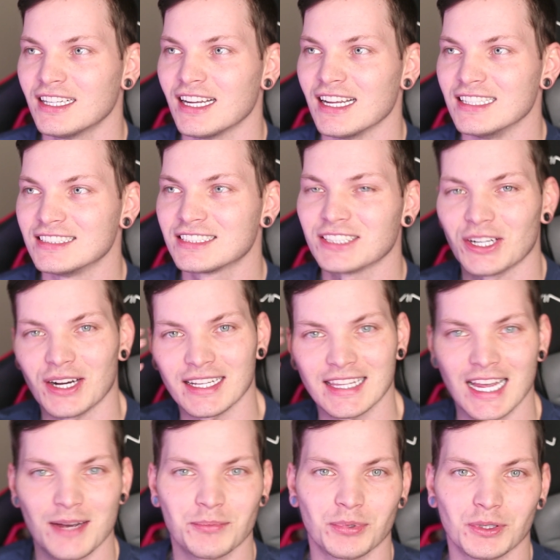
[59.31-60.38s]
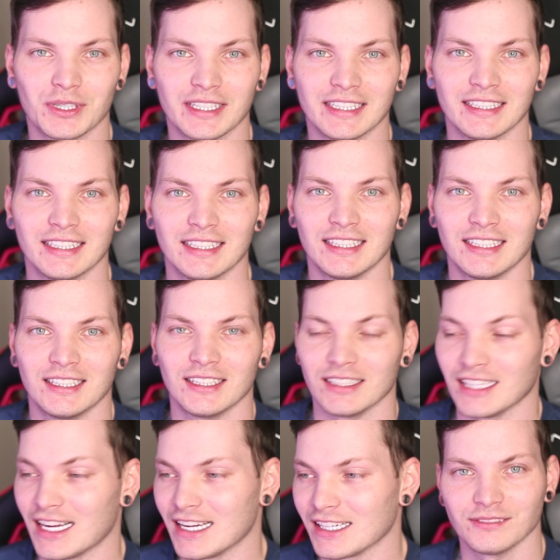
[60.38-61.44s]
And so at that point,
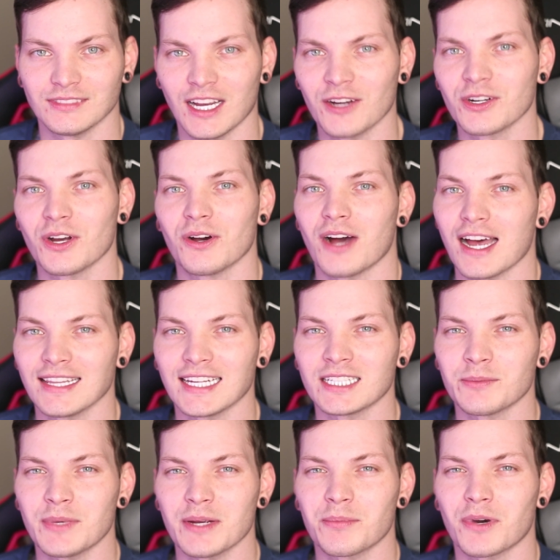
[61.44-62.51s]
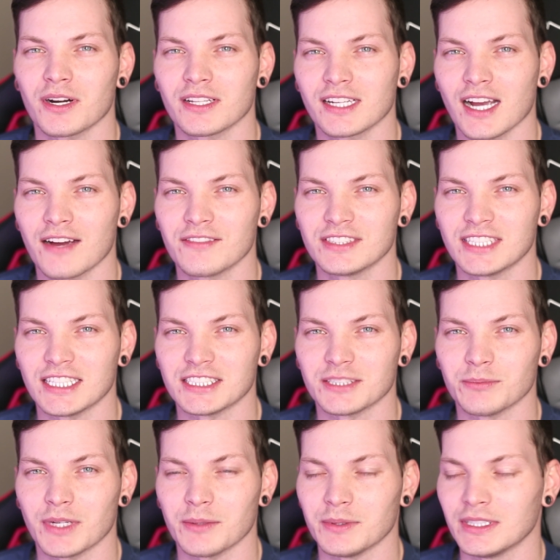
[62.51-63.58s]
like, I don't know, I'd like to be a part of the
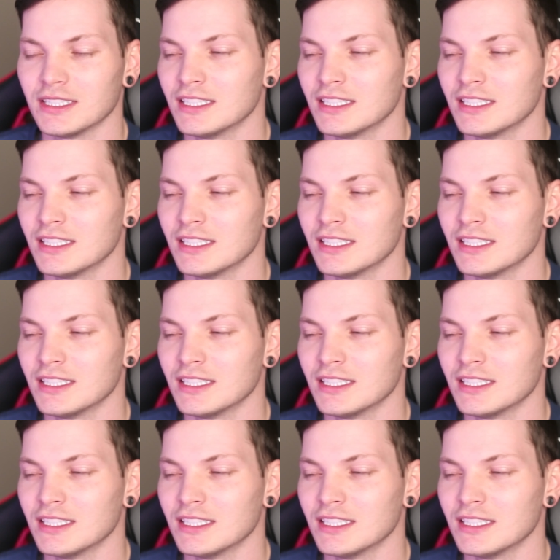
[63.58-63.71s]
conversation maybe.